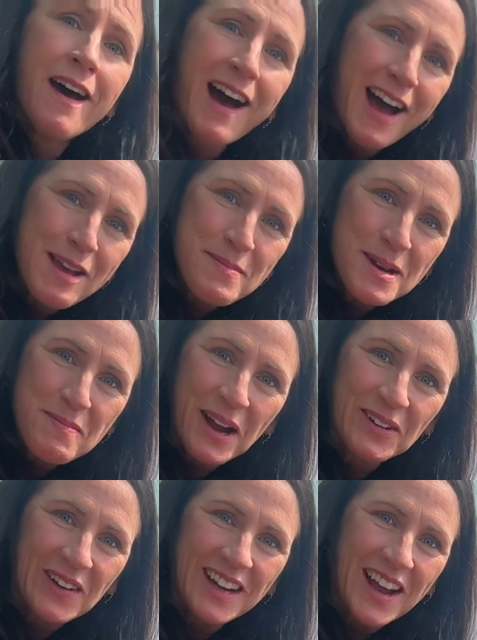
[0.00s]
I'm in my
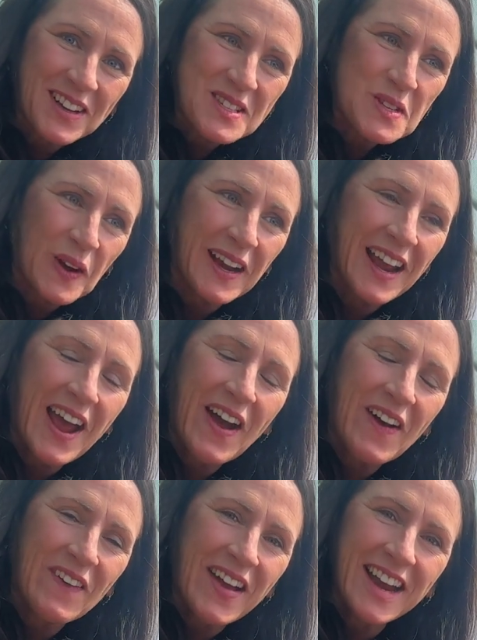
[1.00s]
greenhouse right
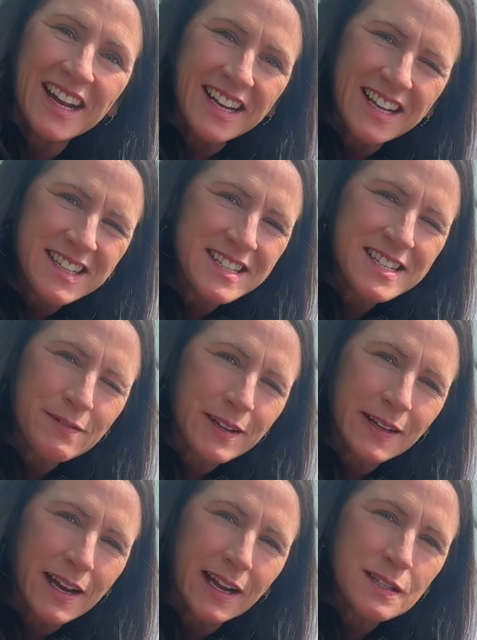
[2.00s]
now, and it is
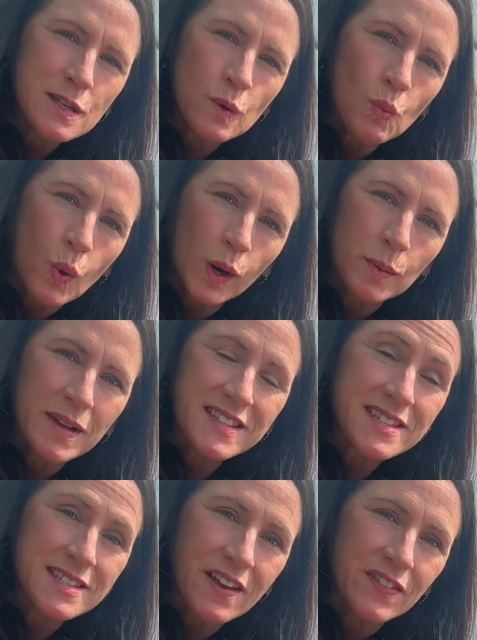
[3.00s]
really nice and warm.
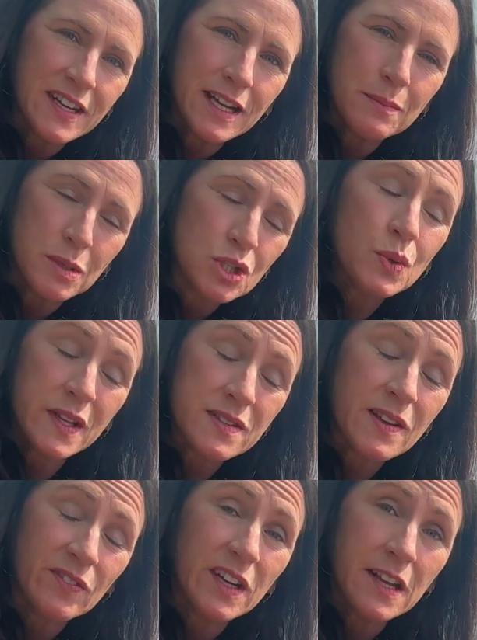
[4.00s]
It's between
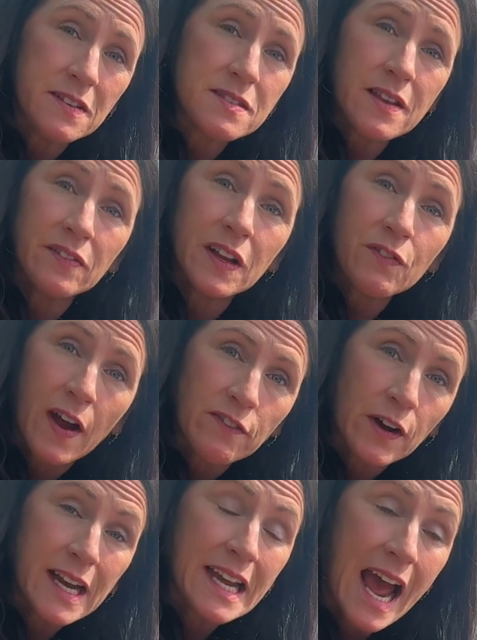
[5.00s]
70 and
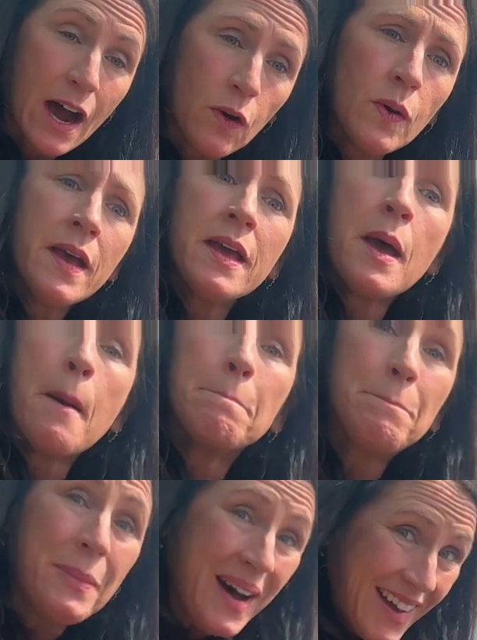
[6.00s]
75 right now.
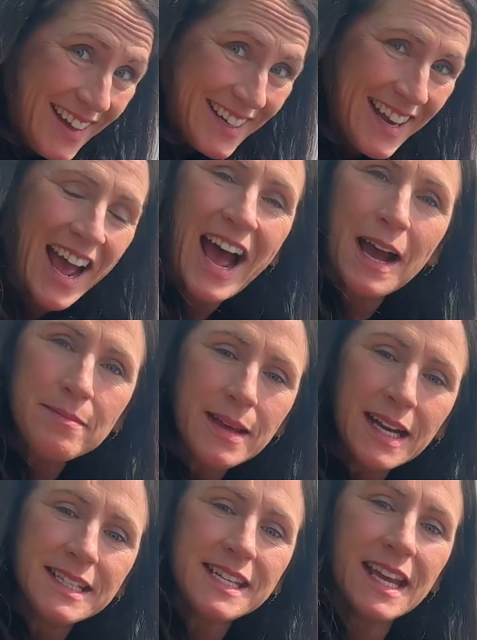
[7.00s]
But I'm
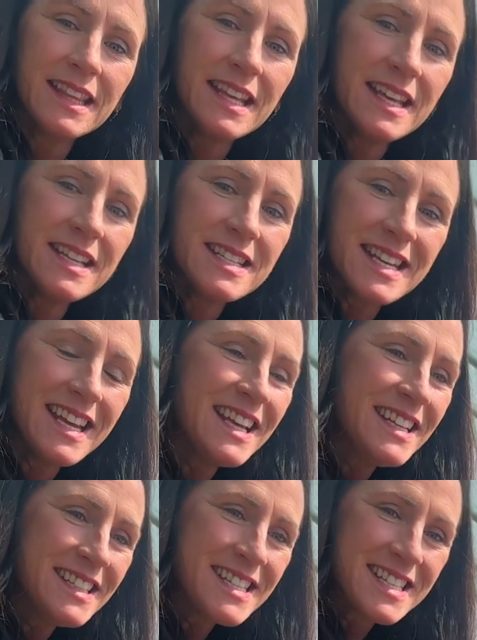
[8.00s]
going to take these
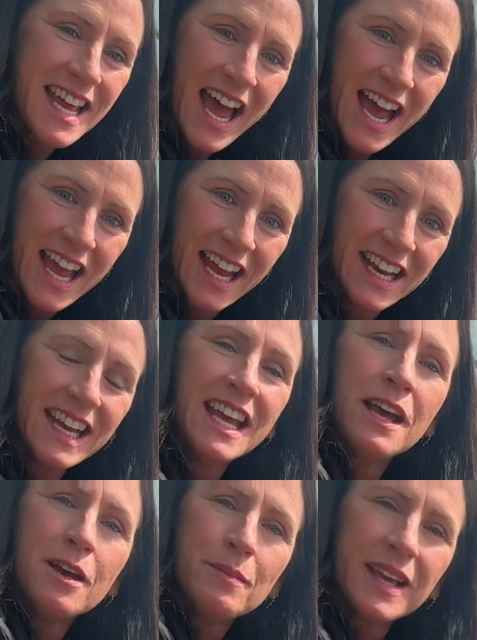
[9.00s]
inside
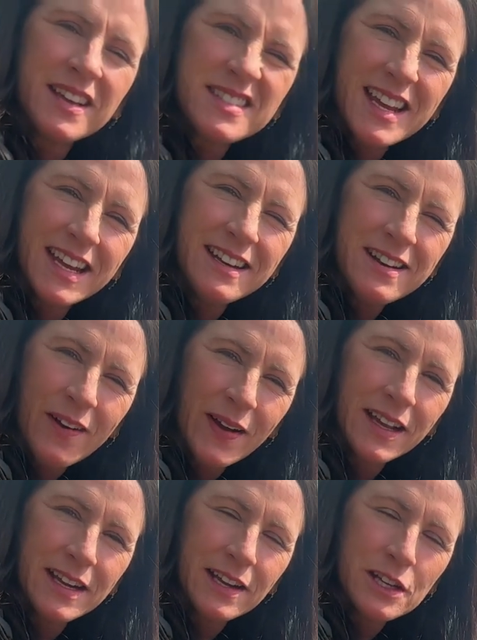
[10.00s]
because I know I
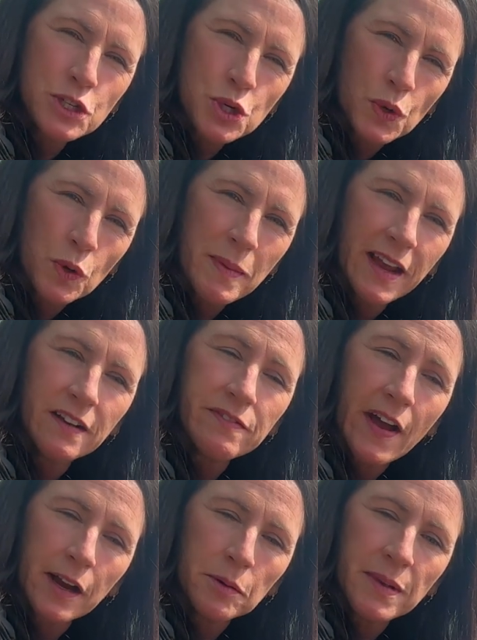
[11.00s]
can control my
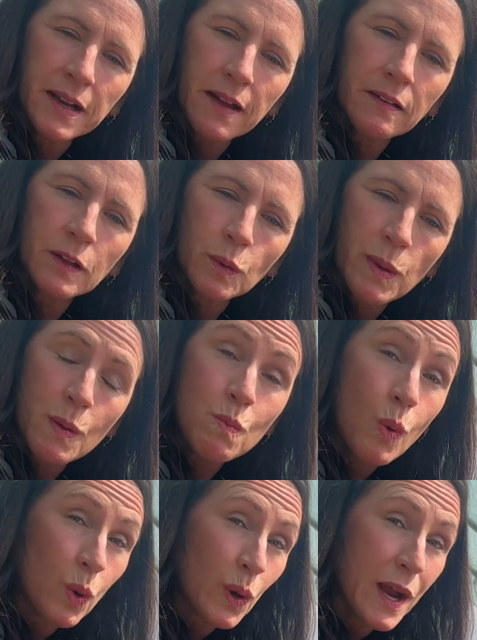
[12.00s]
environment a little bit
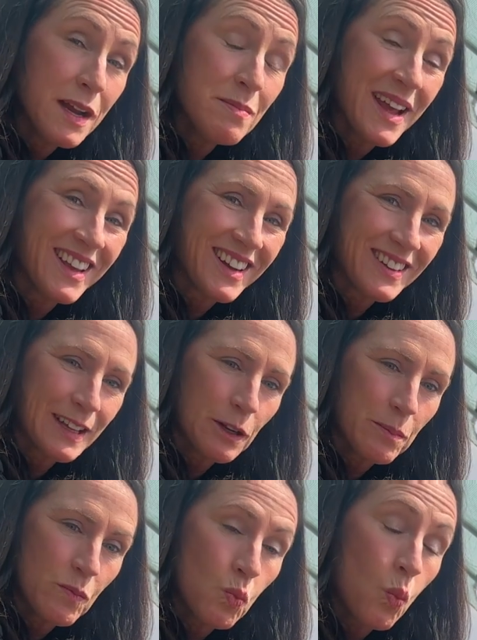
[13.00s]
more and make it a
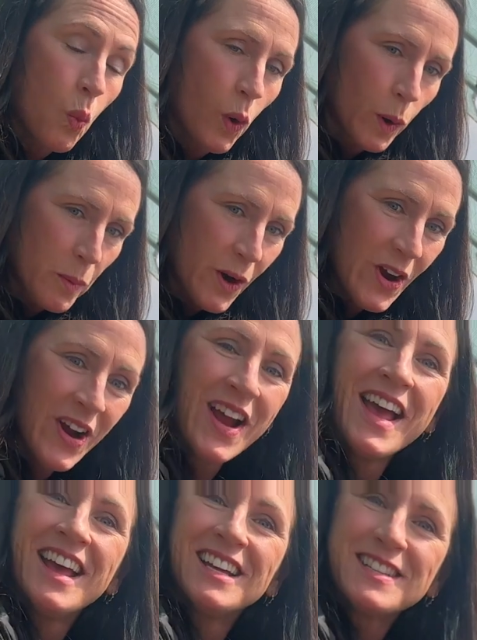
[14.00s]
little warmer.
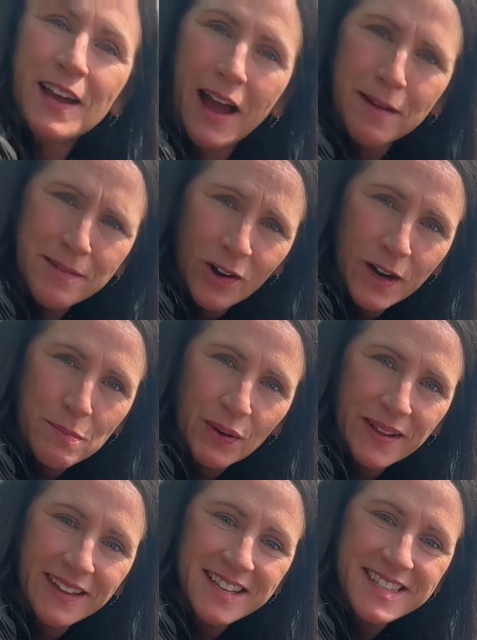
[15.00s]
So I'm going to
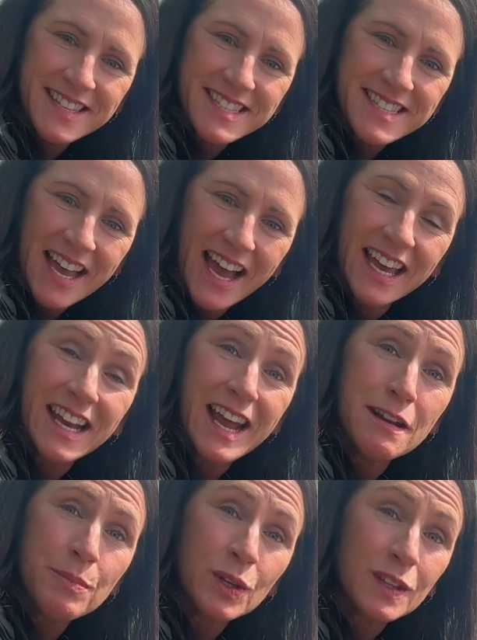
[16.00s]
bring these inside
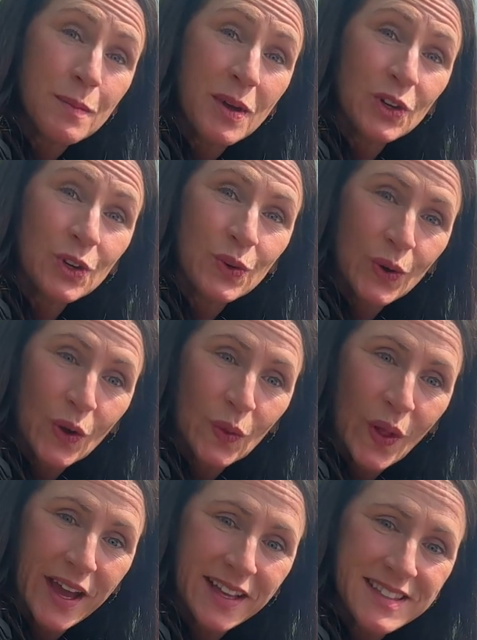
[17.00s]
and put them under grow
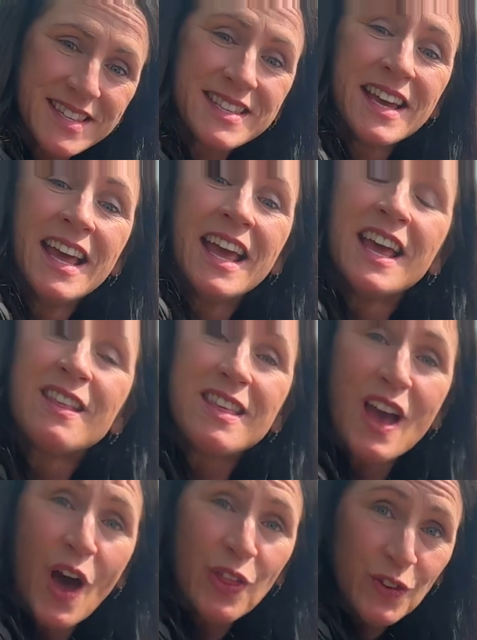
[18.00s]
lights.
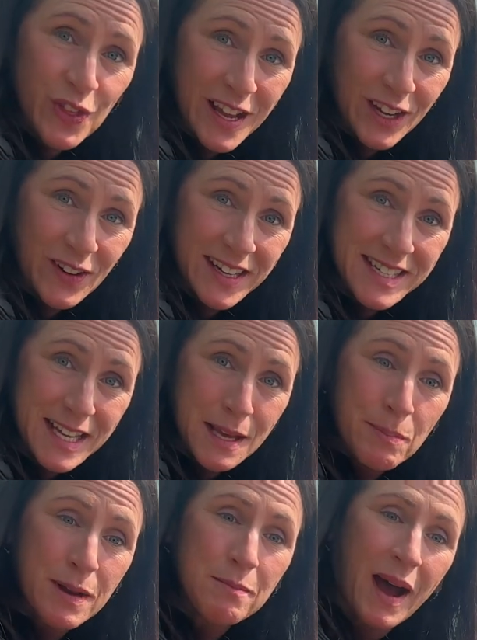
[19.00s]
The other thing you need to
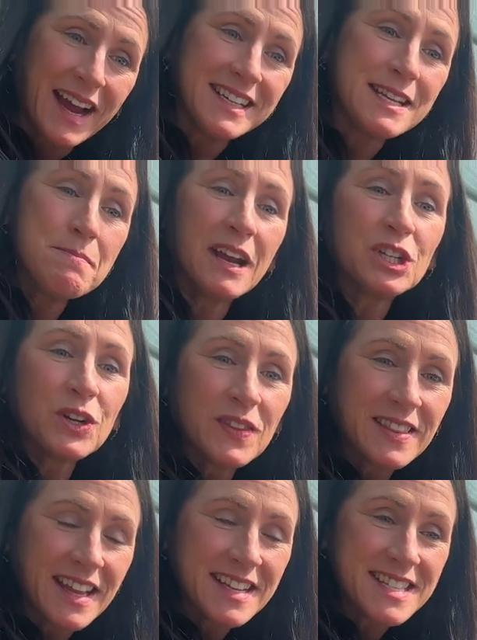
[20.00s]
keep in mind to make sure
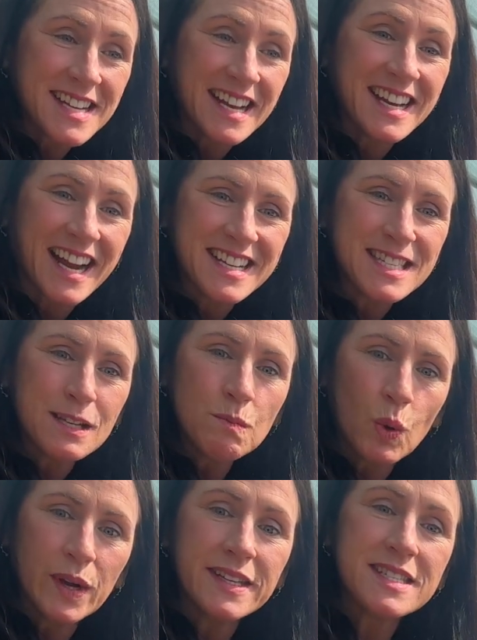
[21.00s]
that they stay nice and
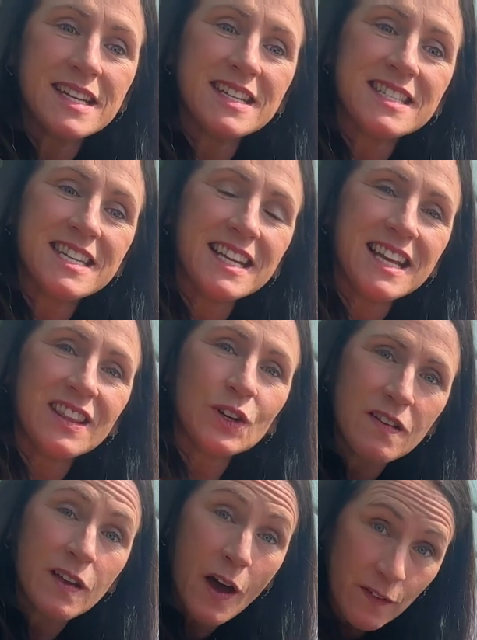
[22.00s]
moist is to
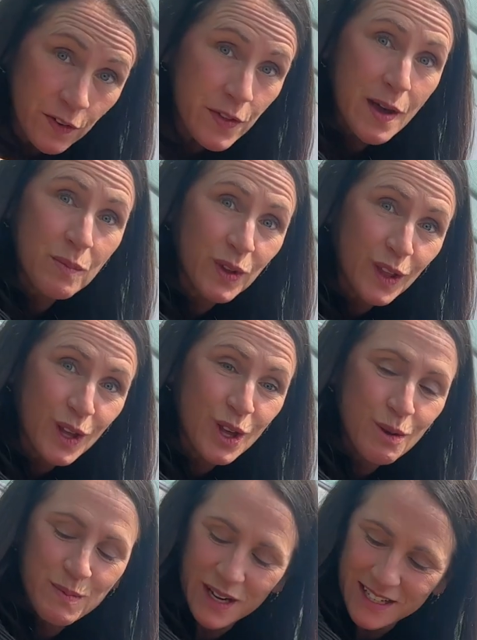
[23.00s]
either cover them with a
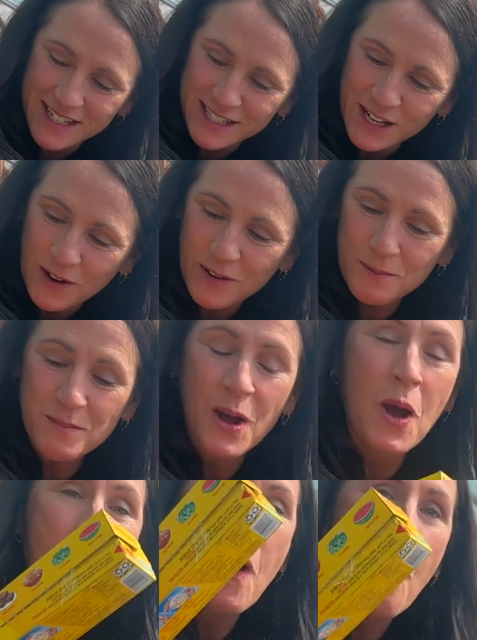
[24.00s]
humidity dome
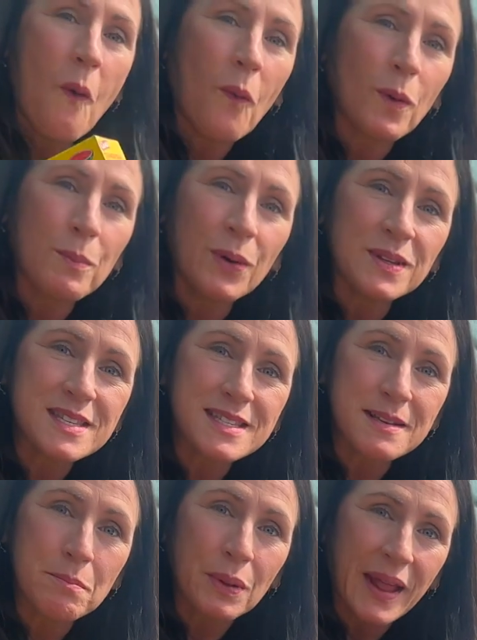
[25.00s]
or put
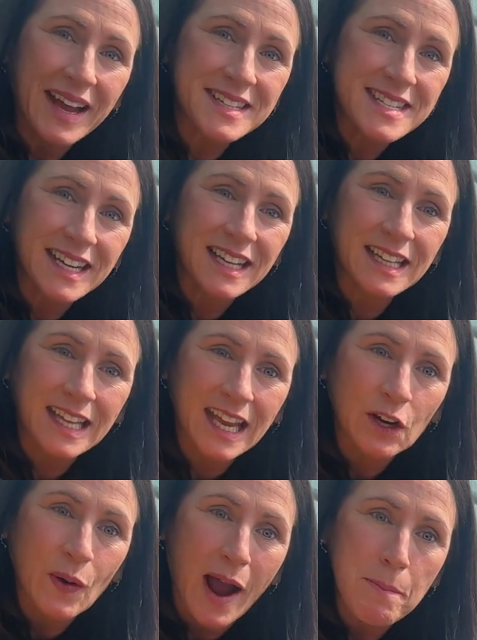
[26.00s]
some plastic
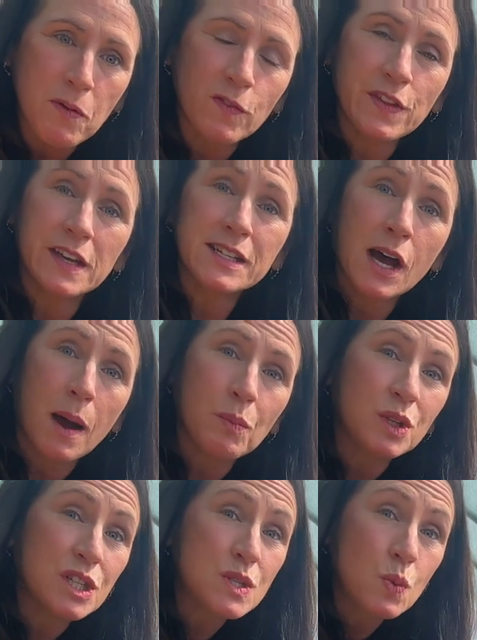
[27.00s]
cling wrap over the top,
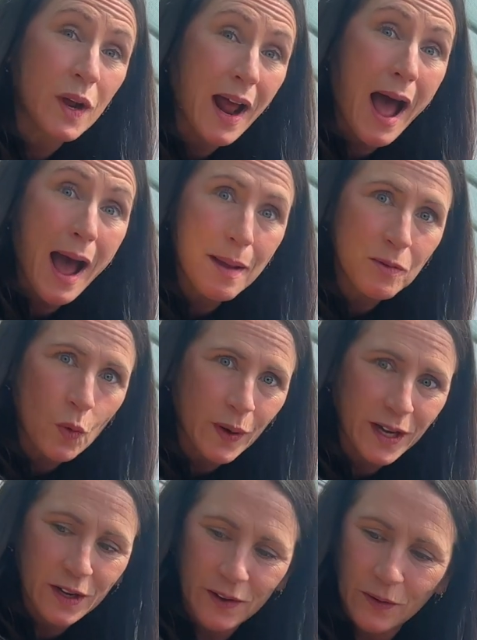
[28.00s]
which is what I'm
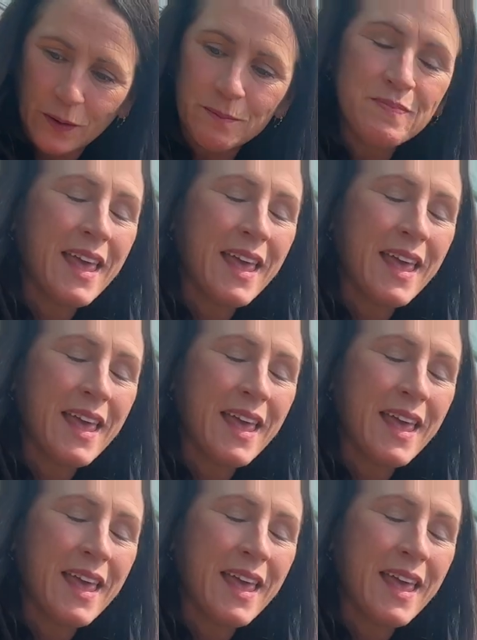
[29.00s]
going to do.